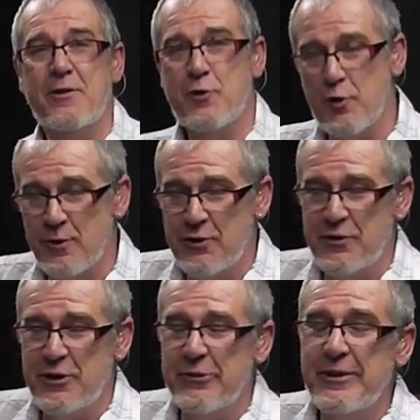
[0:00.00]
so much for
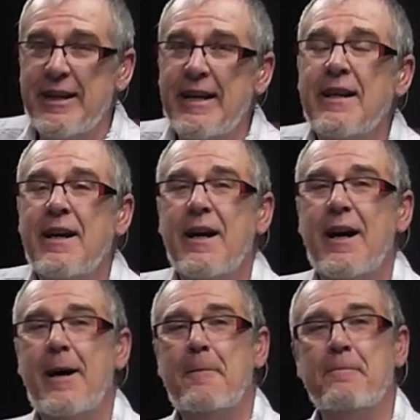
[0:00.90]
tuning in,
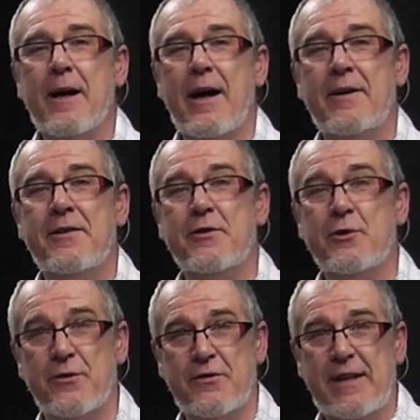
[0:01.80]
um, and
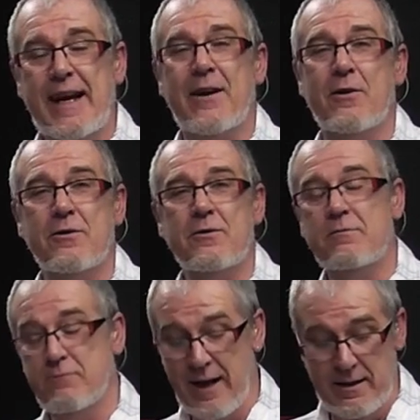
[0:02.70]
don't forget on
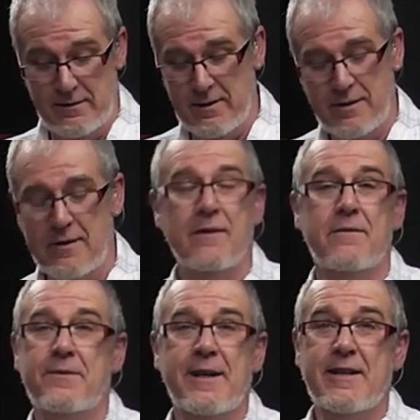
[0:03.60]
well,
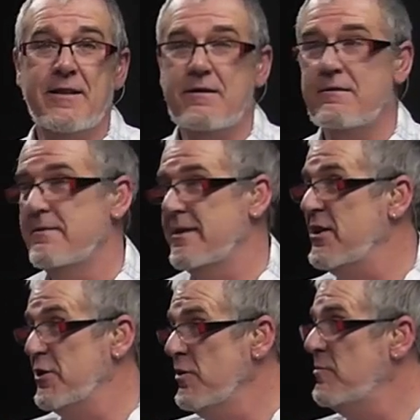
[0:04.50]
there's there
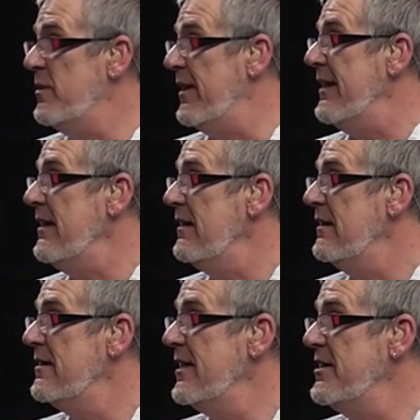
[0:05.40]
should be
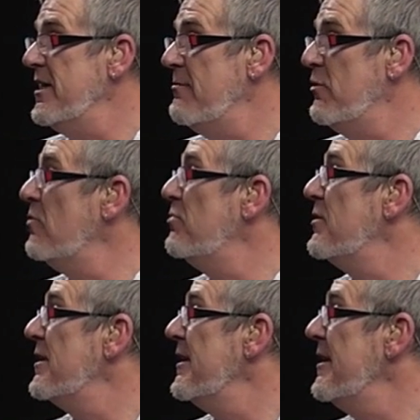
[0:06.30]
DJ Bobo
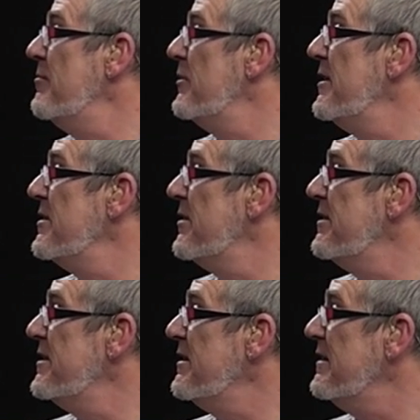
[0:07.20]
tonight, but he's not, is he?